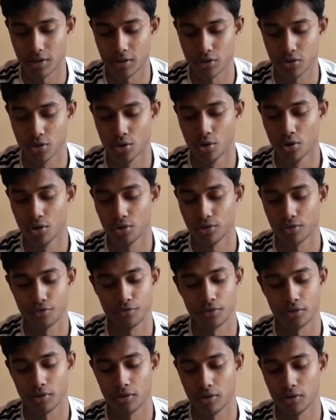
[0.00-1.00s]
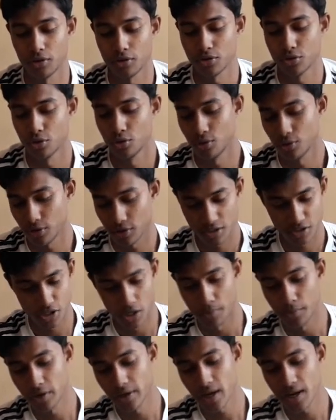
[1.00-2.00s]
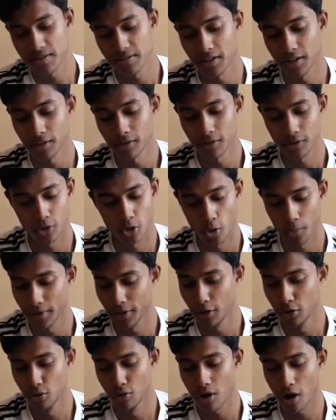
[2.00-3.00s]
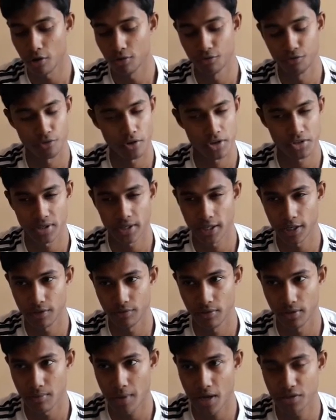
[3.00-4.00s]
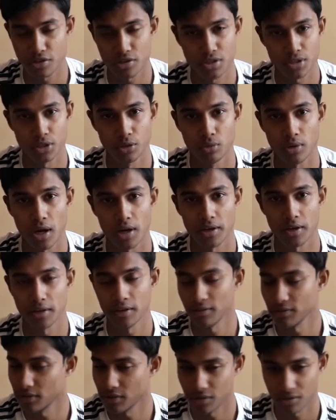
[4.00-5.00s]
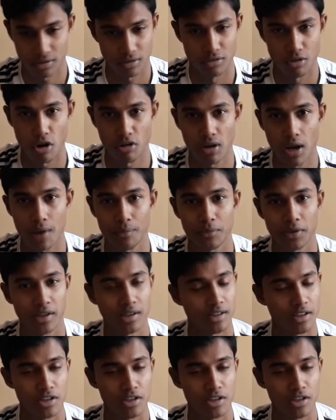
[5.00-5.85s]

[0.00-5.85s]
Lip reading: So summarizing, Romelu Lukaku frustrated with Manchester United, not happening.